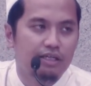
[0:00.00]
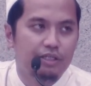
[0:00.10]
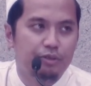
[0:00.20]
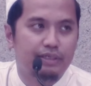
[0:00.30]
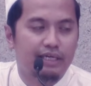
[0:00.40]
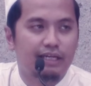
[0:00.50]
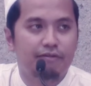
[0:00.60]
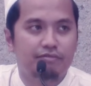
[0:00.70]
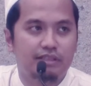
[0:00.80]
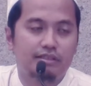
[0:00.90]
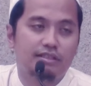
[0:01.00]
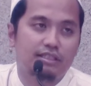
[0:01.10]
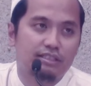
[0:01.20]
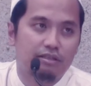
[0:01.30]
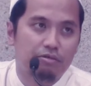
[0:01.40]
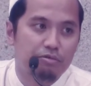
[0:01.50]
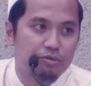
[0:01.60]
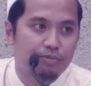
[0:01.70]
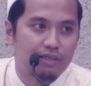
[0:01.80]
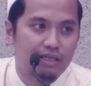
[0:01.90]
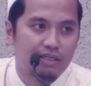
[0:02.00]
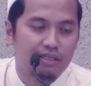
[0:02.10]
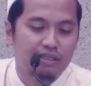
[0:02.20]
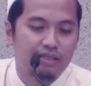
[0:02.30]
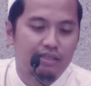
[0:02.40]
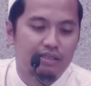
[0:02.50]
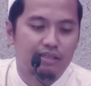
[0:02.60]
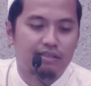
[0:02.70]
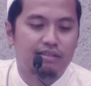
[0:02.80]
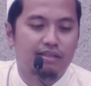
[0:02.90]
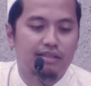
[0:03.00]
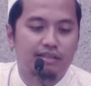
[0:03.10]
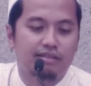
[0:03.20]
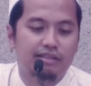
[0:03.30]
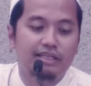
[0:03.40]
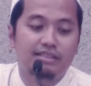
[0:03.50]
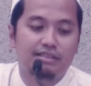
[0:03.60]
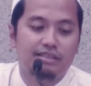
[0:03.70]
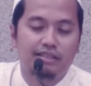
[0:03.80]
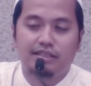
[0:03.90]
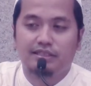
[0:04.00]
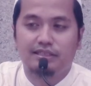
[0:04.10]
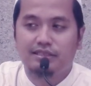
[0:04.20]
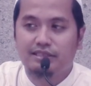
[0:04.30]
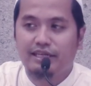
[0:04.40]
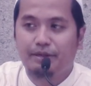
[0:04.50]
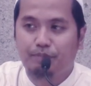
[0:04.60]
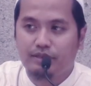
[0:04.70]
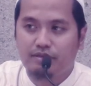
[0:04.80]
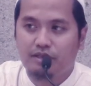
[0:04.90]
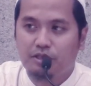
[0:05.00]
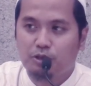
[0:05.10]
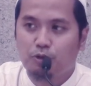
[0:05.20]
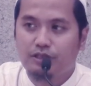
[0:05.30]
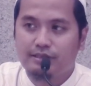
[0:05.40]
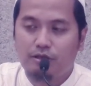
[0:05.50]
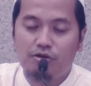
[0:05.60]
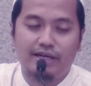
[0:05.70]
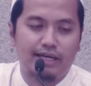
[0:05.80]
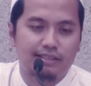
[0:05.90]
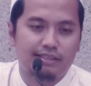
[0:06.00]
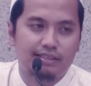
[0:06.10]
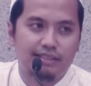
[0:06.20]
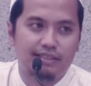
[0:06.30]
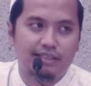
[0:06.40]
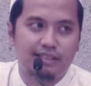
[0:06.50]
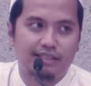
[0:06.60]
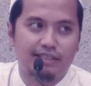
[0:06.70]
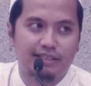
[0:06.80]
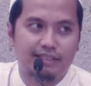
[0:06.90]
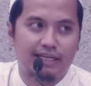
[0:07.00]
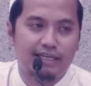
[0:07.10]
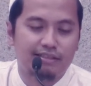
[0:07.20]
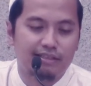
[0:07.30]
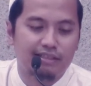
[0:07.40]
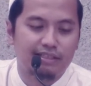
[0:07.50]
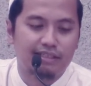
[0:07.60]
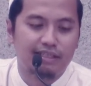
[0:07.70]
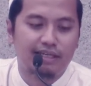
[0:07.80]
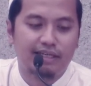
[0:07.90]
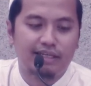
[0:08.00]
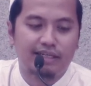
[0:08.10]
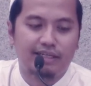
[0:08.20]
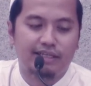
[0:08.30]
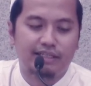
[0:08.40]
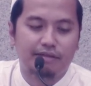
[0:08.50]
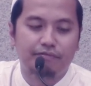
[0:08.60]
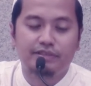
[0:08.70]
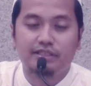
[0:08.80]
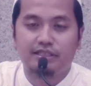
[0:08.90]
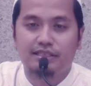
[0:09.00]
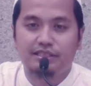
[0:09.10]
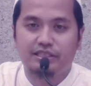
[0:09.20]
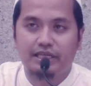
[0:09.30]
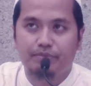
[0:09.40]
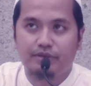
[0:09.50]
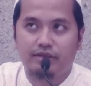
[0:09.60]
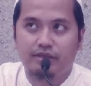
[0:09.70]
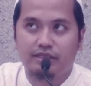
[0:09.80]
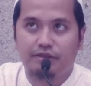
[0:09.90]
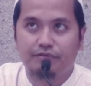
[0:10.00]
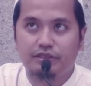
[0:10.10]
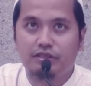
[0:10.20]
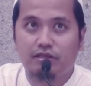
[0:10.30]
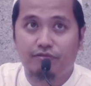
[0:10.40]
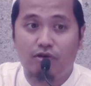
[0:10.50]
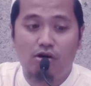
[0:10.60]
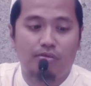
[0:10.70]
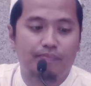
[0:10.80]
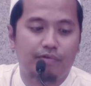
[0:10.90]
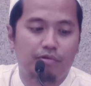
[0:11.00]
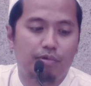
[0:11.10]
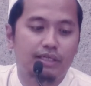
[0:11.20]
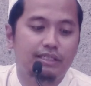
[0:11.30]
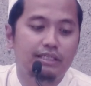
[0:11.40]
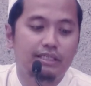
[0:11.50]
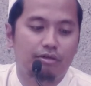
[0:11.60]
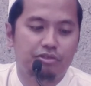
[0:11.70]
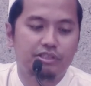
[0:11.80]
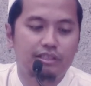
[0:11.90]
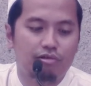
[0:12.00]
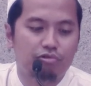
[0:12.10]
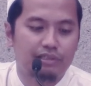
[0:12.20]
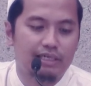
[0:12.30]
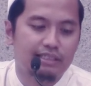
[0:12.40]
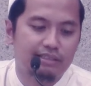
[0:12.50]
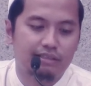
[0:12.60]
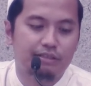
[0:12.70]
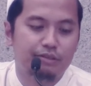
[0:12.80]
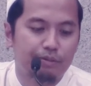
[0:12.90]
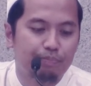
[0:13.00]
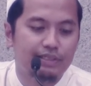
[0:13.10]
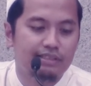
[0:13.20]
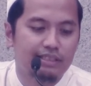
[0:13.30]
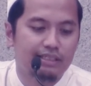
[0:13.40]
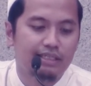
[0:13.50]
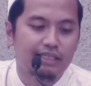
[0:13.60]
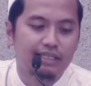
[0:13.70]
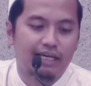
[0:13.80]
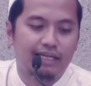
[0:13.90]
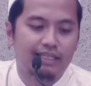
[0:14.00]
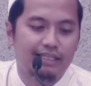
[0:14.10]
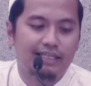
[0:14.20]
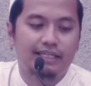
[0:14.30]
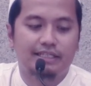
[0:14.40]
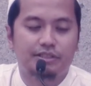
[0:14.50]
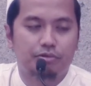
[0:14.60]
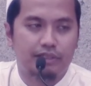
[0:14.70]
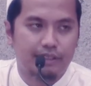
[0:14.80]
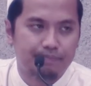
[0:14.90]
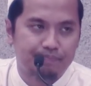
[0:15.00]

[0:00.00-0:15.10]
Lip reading: You can have sickness, na'udhu billah. Things happen. So as long as the character, the physical shape, the physical form, what he or she looks like is appeasing, and then that is okay.